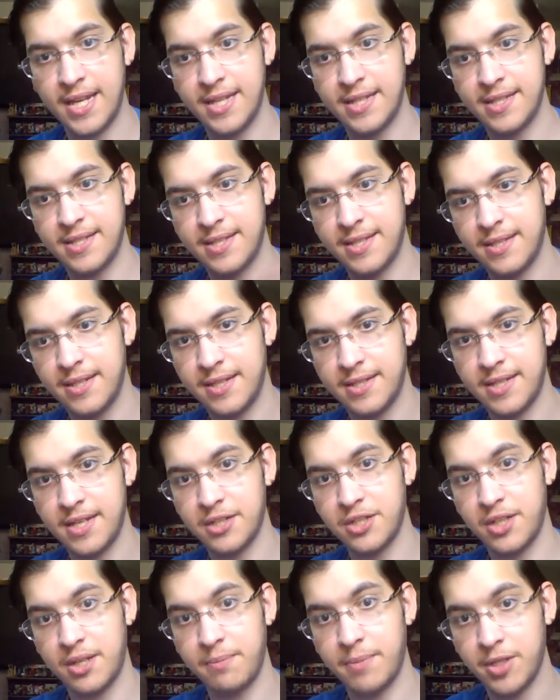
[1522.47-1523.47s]
It's
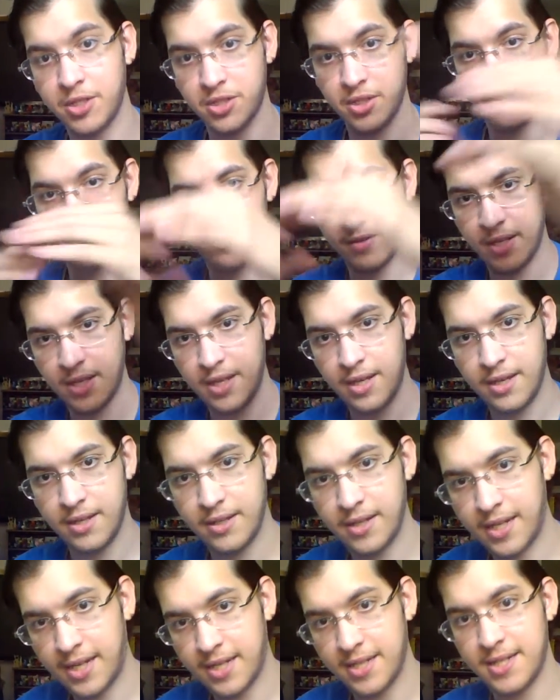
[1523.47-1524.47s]
essentially a bunch of
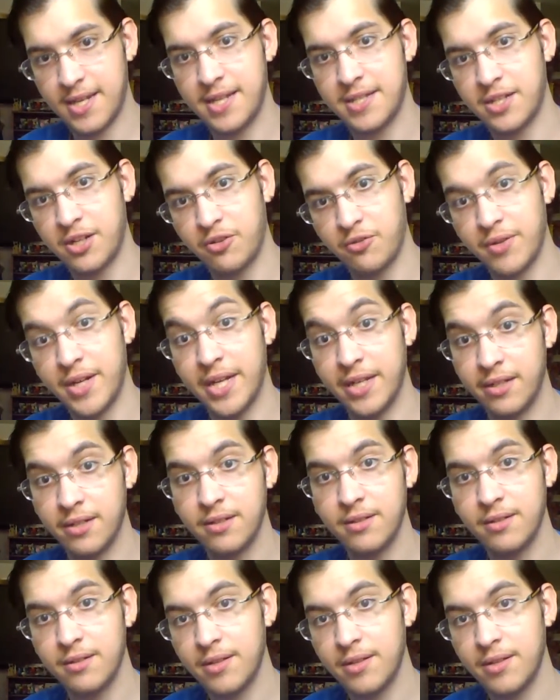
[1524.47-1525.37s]
it's a grid,